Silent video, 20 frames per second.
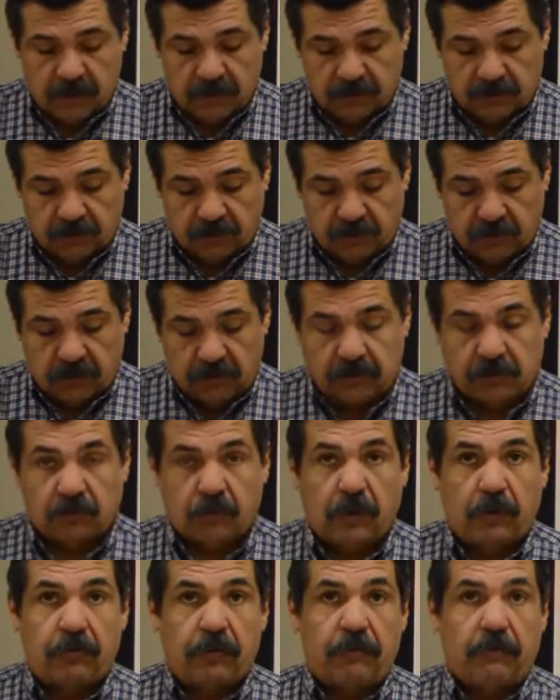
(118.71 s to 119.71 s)
So I just
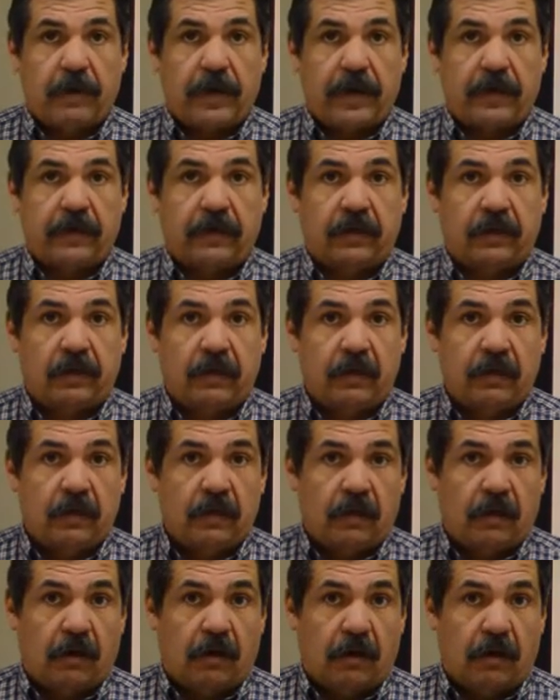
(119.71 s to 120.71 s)
want to remind
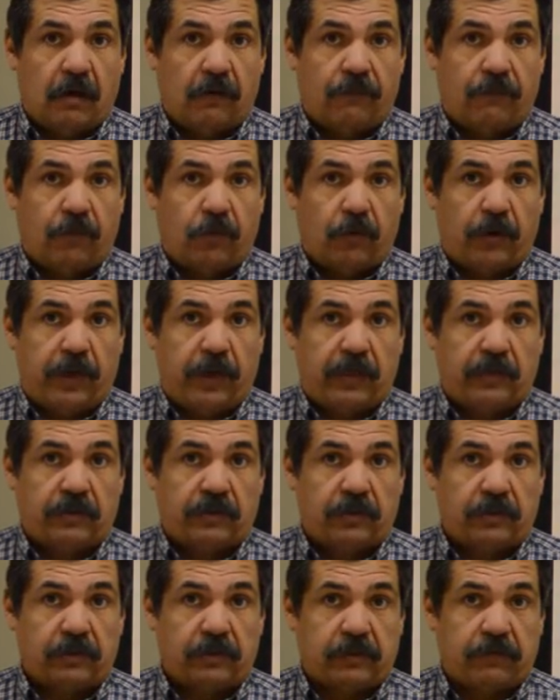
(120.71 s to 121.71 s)
all
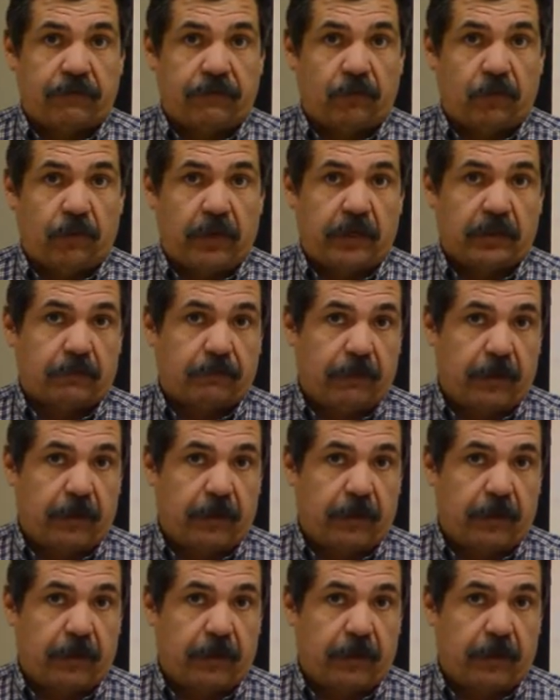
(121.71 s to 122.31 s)
4-Hers and 4-H